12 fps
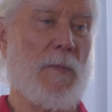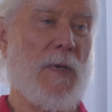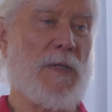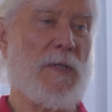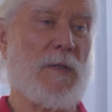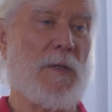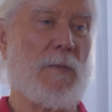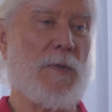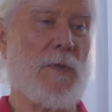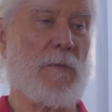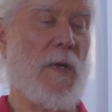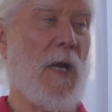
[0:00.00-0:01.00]
basically
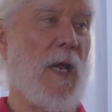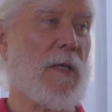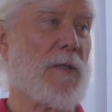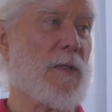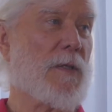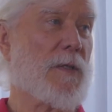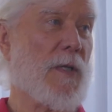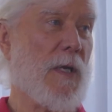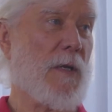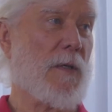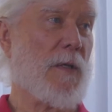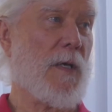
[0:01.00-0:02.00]
was a relaxing
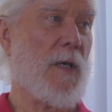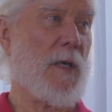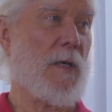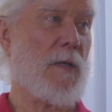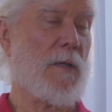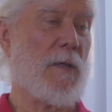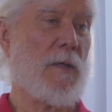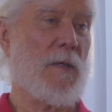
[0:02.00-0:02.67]
sound. It had a